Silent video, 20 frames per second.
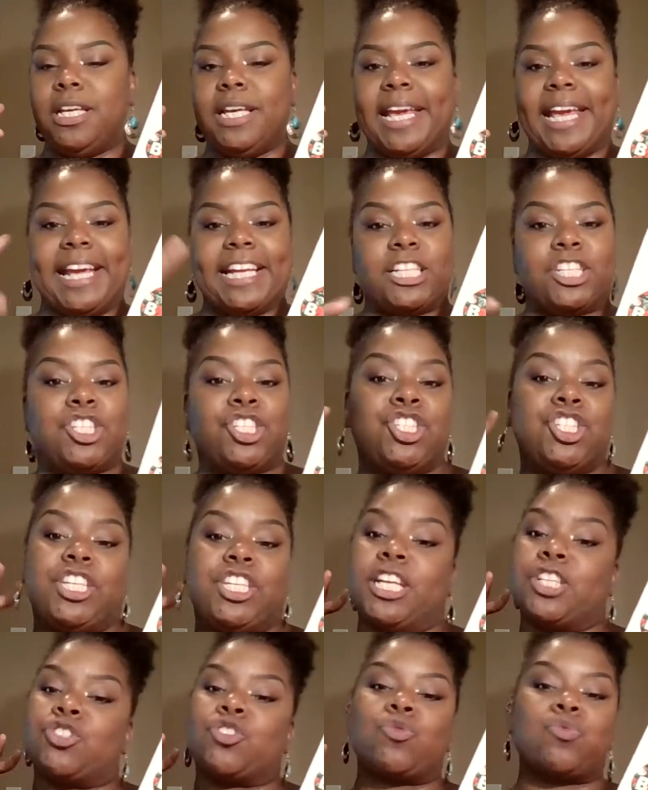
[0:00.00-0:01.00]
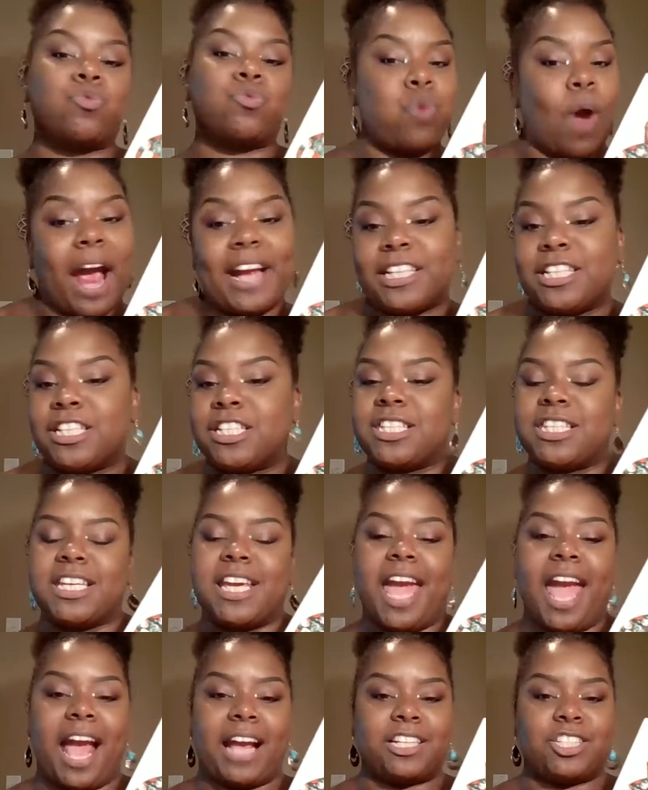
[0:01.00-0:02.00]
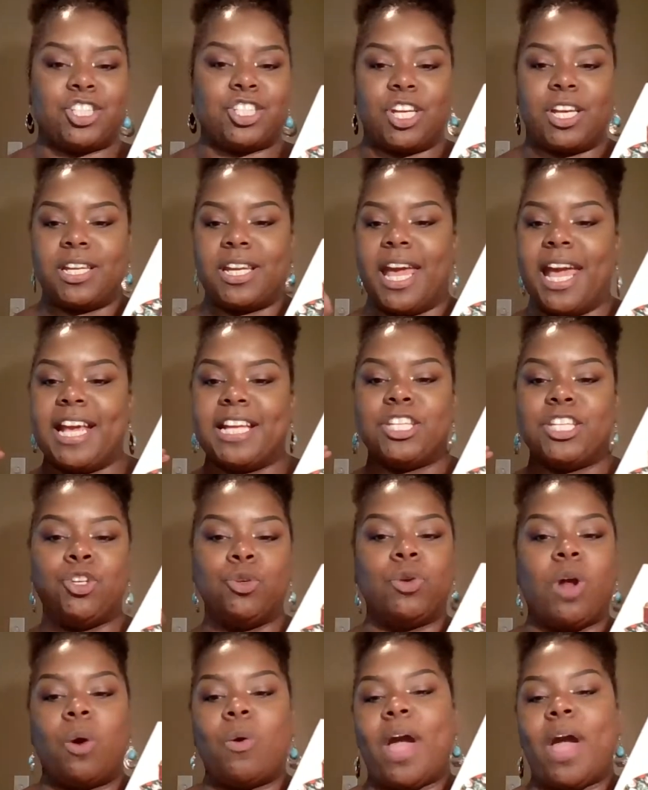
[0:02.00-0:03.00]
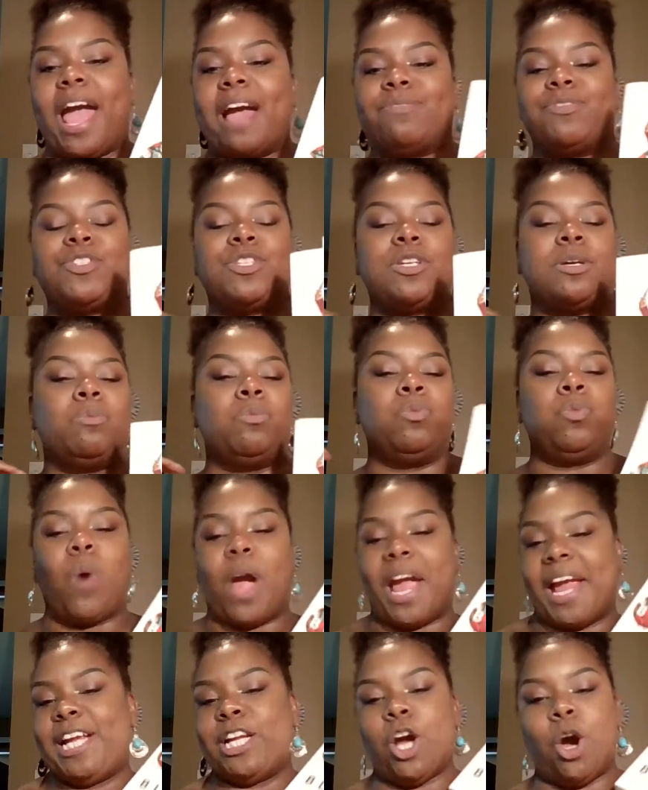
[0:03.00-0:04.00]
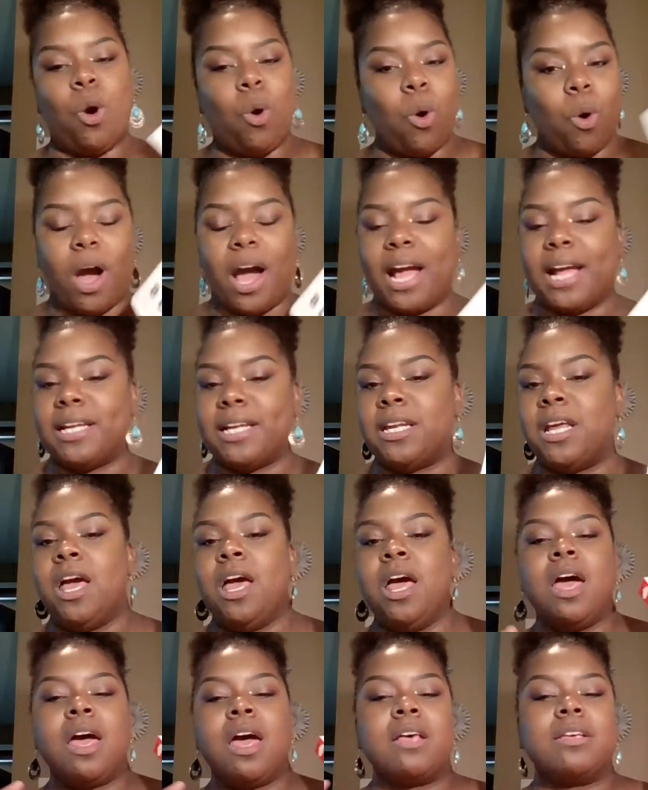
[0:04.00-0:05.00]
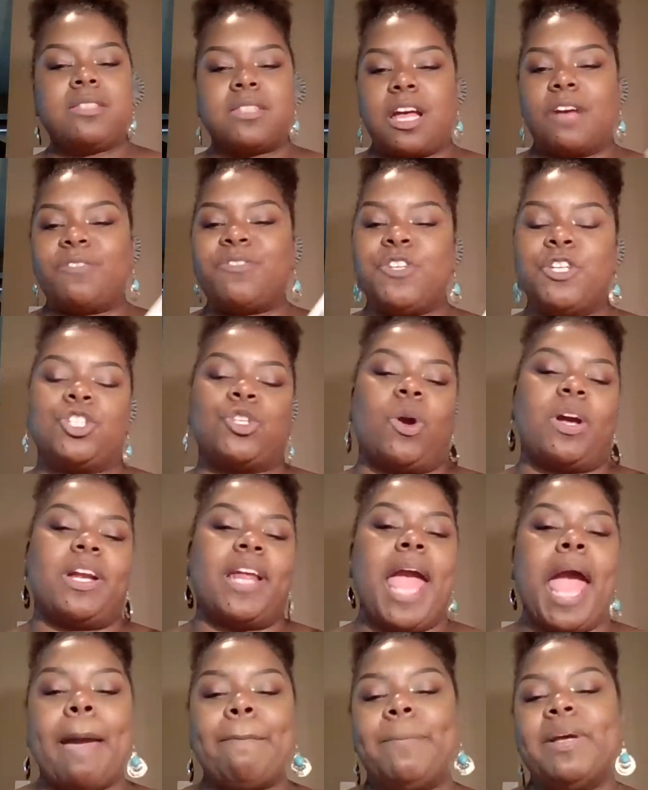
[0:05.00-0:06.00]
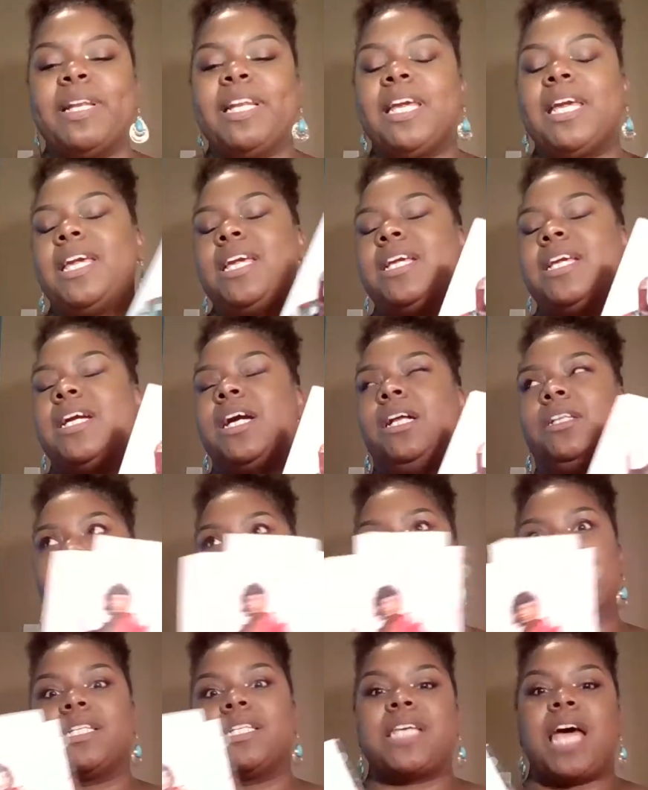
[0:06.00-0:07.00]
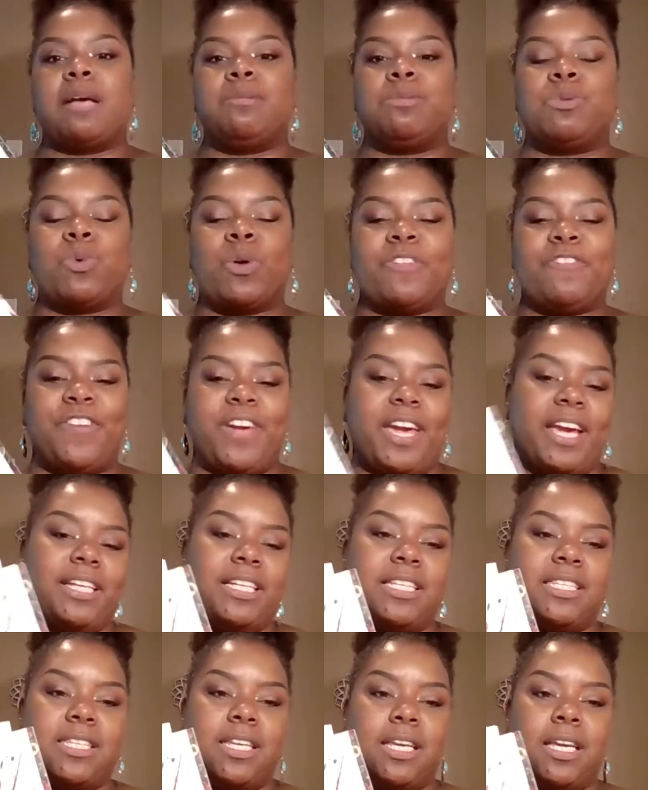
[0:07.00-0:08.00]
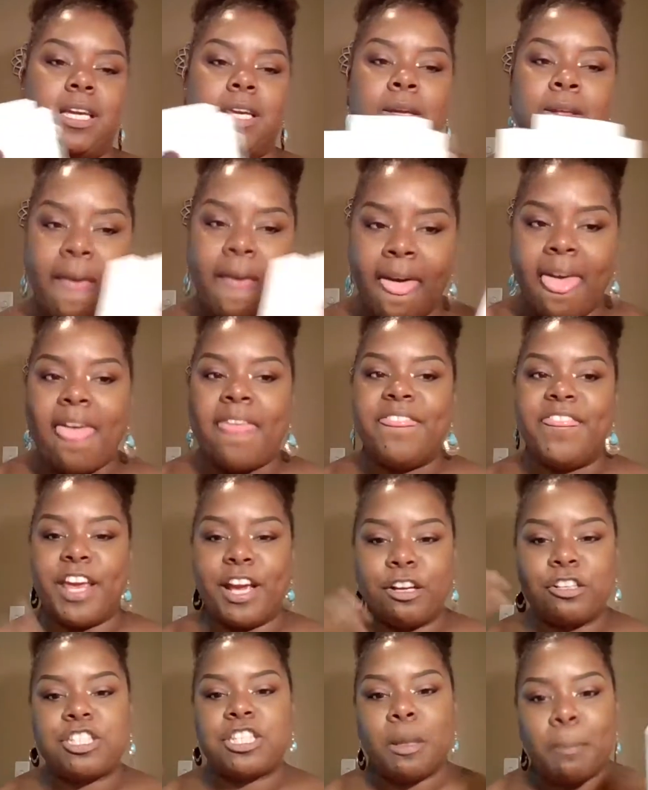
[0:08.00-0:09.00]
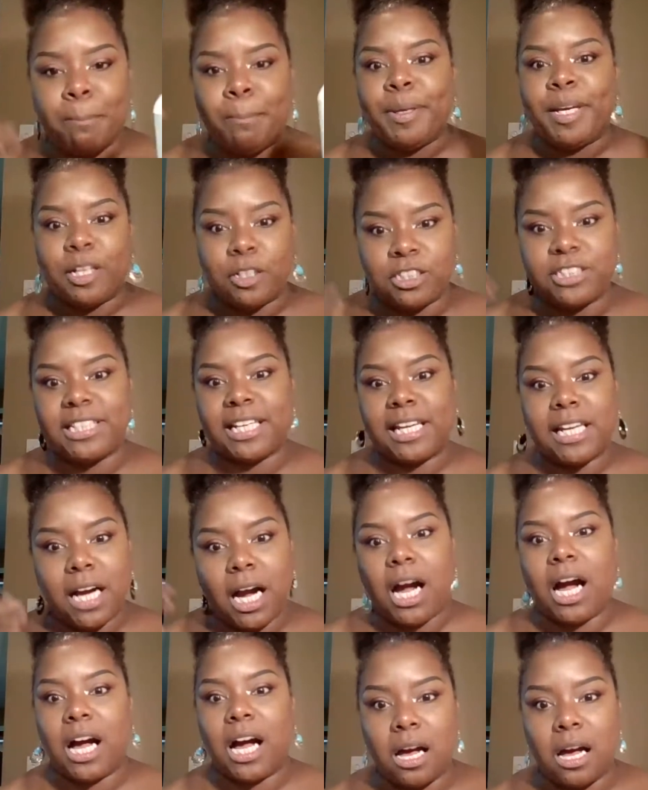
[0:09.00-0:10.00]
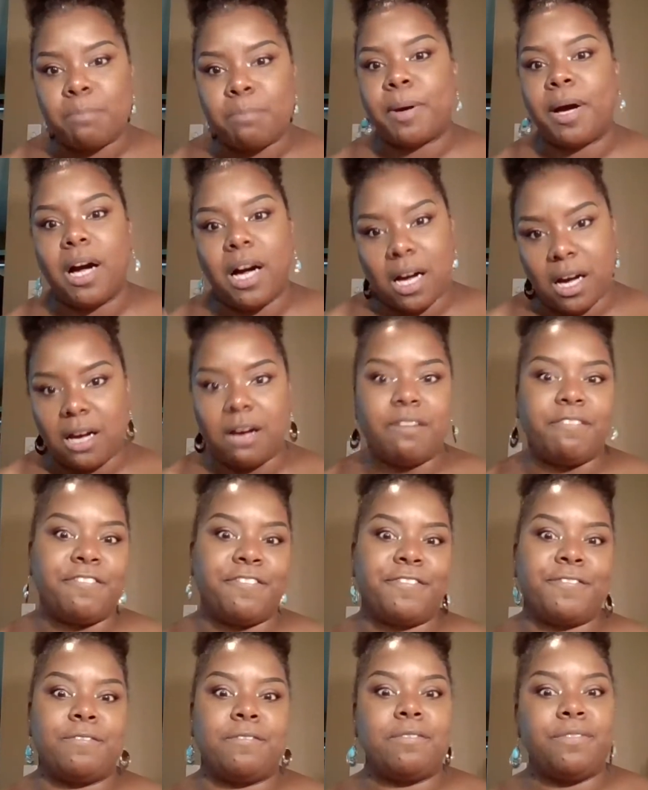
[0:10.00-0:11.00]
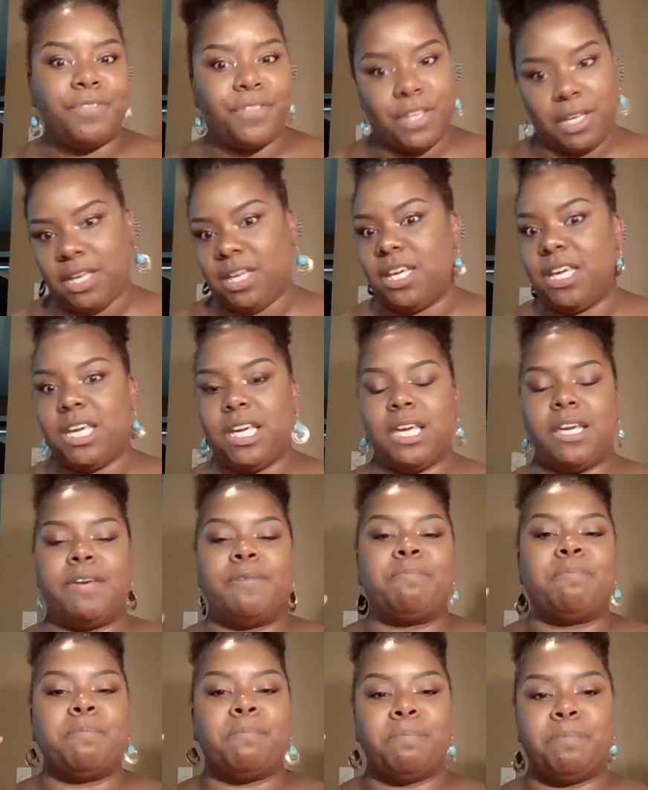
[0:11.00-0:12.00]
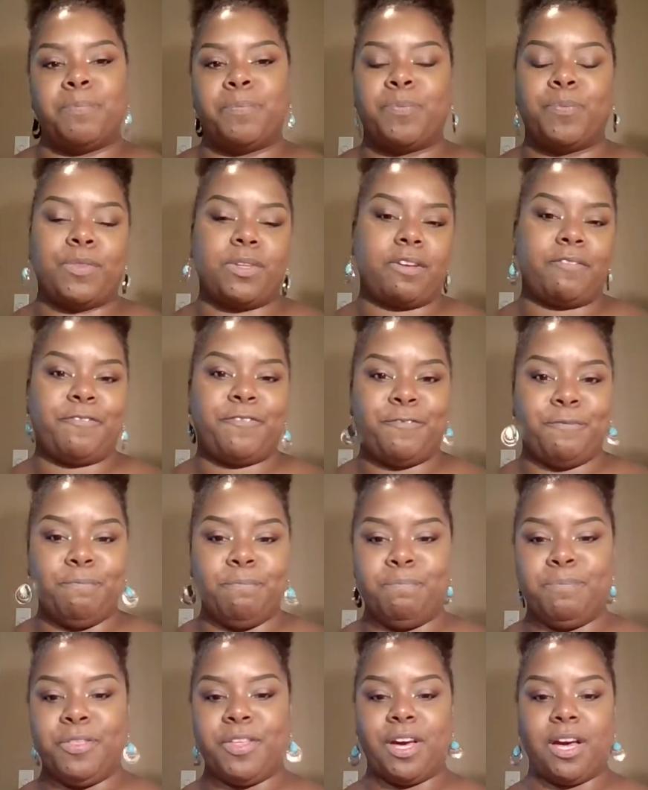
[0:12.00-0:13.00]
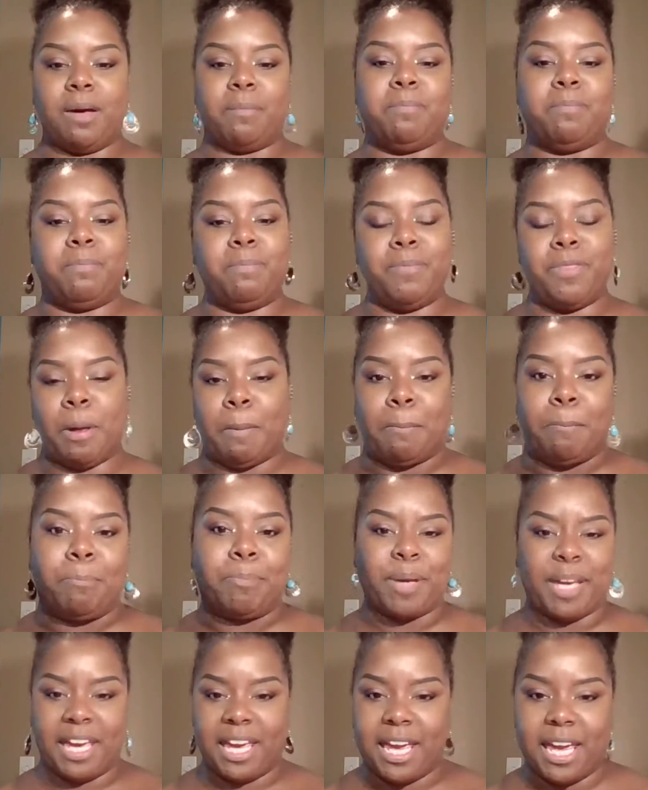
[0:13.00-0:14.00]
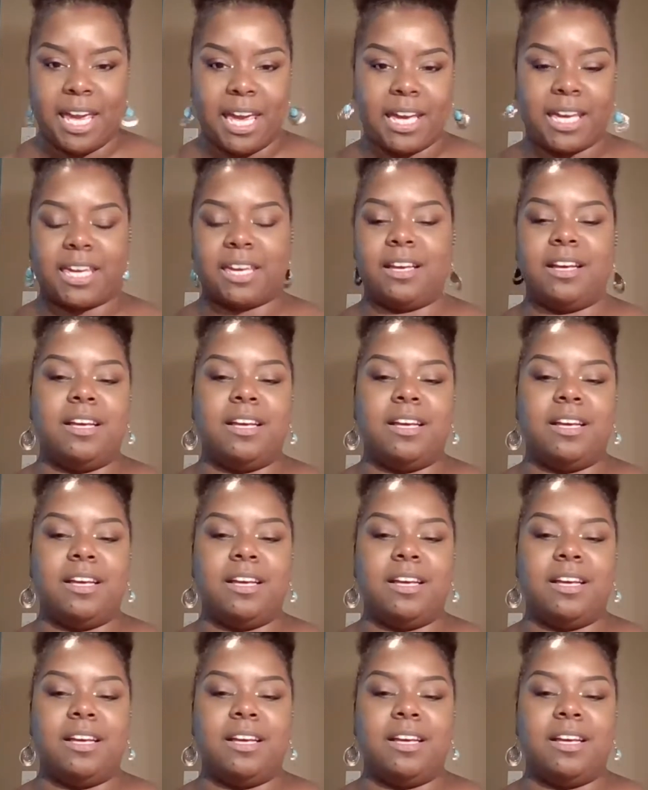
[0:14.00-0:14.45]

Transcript: it gets right into the action, and you don't have to wait on stuff to start happening. A lot of times with fantasy, there's the building up of the big